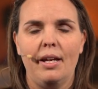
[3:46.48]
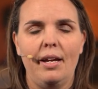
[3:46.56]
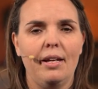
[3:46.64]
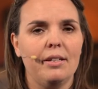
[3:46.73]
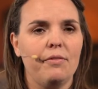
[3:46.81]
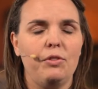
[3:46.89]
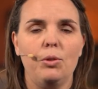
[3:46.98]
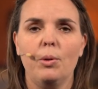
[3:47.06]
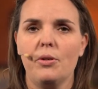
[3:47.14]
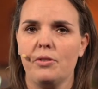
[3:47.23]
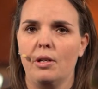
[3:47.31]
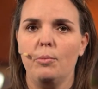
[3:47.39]
And if you
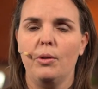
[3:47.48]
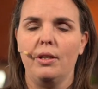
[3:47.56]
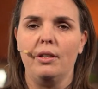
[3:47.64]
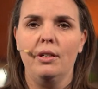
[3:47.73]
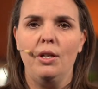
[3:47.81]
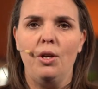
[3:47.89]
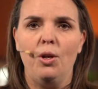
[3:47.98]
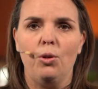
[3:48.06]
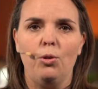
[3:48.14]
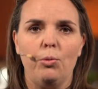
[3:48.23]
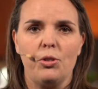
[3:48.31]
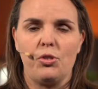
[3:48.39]
are someone
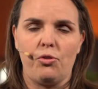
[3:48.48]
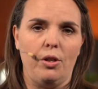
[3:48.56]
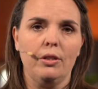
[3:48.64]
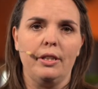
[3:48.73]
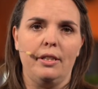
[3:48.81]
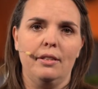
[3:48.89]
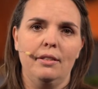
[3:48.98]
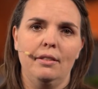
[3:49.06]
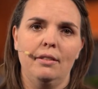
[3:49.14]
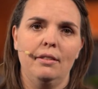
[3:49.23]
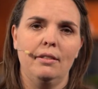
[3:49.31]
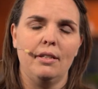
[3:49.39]
who is struggling
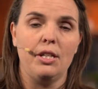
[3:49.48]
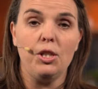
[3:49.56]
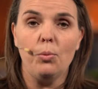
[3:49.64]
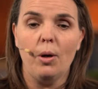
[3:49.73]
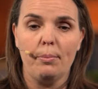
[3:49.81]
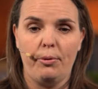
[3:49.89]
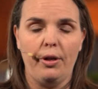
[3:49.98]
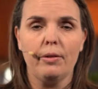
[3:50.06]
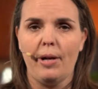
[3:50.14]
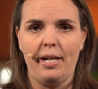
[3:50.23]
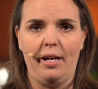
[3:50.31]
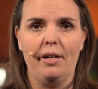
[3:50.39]
and you want prayer
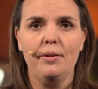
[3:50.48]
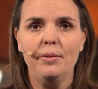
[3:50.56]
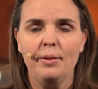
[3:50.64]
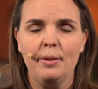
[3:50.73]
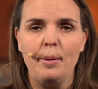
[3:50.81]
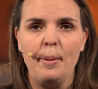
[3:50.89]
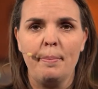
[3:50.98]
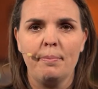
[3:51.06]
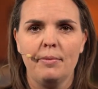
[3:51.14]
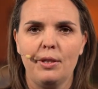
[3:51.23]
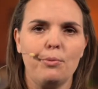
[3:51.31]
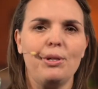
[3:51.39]
right now,
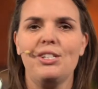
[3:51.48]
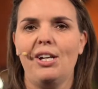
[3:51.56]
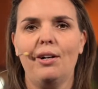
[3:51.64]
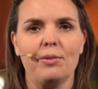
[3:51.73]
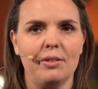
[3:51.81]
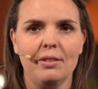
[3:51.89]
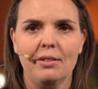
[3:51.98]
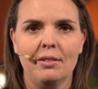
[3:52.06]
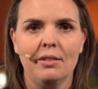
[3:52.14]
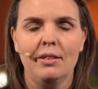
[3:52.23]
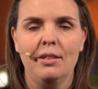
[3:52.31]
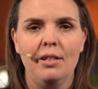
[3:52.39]
then reach out.
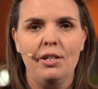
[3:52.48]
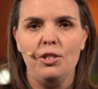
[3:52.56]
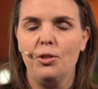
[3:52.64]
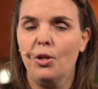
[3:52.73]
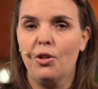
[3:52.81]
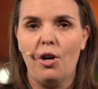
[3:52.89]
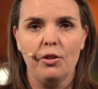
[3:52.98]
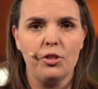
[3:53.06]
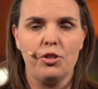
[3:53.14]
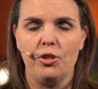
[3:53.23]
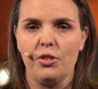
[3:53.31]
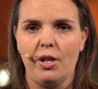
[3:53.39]
You can call the
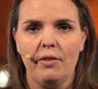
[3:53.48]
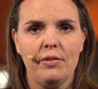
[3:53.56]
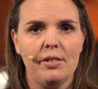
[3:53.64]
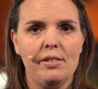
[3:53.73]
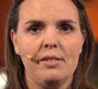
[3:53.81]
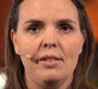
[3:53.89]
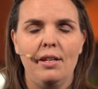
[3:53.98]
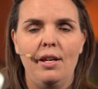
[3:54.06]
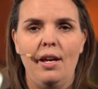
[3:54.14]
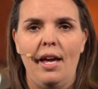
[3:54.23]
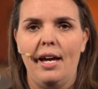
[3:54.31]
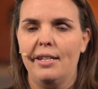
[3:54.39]
church office
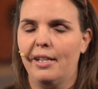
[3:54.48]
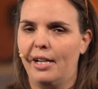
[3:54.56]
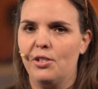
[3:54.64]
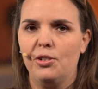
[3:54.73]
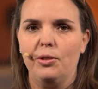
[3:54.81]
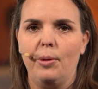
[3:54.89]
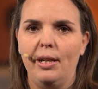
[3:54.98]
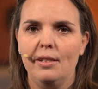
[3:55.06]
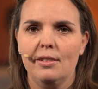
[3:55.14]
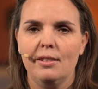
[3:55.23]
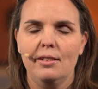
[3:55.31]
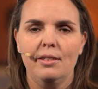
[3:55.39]
at
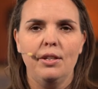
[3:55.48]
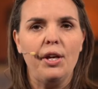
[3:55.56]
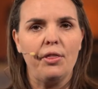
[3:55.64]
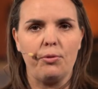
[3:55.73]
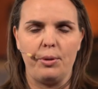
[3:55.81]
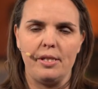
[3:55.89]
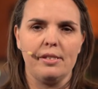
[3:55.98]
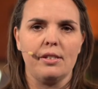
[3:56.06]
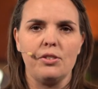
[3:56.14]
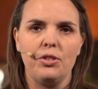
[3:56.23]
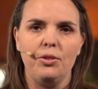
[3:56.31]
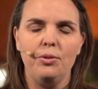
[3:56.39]

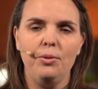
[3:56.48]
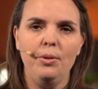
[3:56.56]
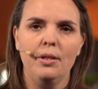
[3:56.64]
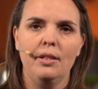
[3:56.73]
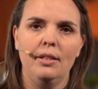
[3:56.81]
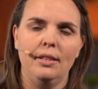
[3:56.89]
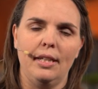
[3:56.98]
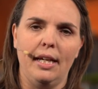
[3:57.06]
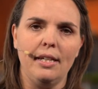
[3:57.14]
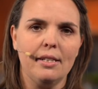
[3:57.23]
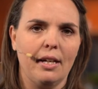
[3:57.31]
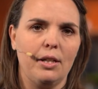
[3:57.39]

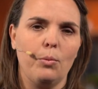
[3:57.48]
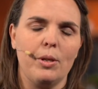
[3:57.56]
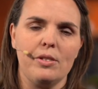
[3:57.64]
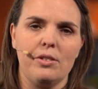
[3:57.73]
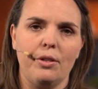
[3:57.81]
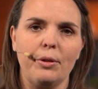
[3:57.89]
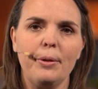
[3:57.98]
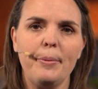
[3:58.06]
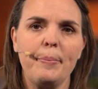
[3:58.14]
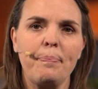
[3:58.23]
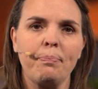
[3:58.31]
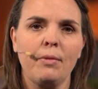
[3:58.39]
928-362-8910.
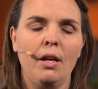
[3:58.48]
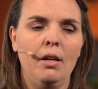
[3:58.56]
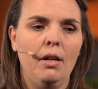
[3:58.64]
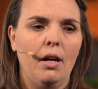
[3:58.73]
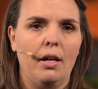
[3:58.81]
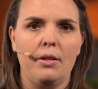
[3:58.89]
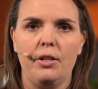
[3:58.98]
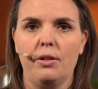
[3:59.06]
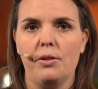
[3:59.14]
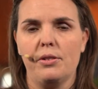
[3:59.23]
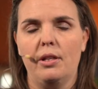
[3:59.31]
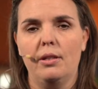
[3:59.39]
There
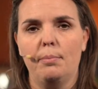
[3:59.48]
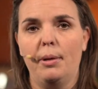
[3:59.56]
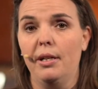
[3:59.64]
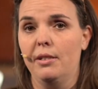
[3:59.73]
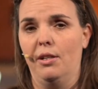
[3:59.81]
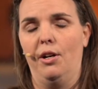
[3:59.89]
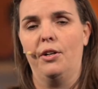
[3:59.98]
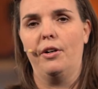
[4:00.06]
is a button on